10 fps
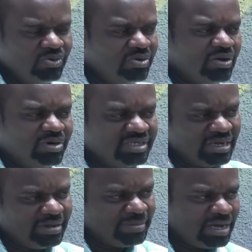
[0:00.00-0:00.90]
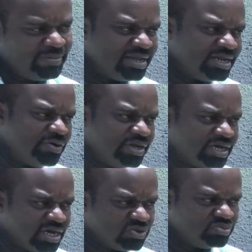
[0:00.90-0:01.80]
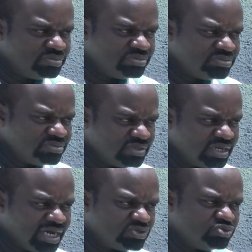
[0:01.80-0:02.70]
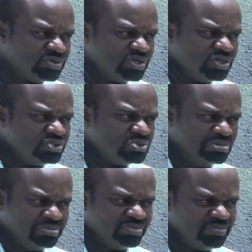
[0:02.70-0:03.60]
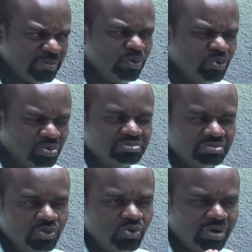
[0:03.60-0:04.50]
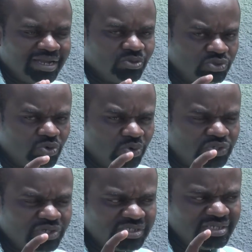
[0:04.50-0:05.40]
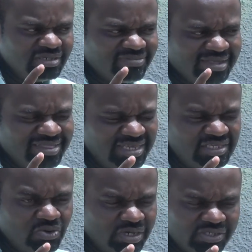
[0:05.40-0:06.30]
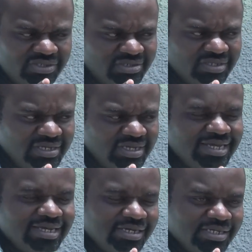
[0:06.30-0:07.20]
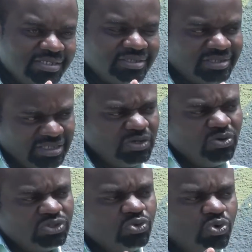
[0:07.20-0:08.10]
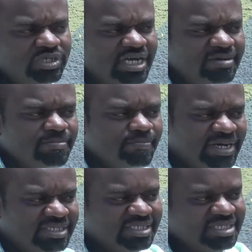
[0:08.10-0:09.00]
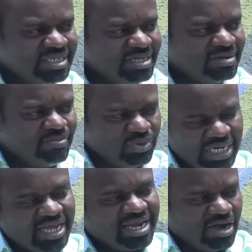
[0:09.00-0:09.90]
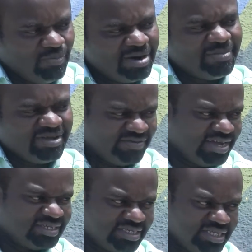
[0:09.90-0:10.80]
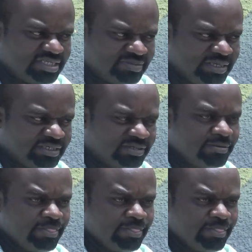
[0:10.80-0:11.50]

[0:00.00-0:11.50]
Look at what is happening now in Khartoum. In Khartoum. So people will look at those locations and say, this location, it looks good, but most likely I'll burn my fingers in this place.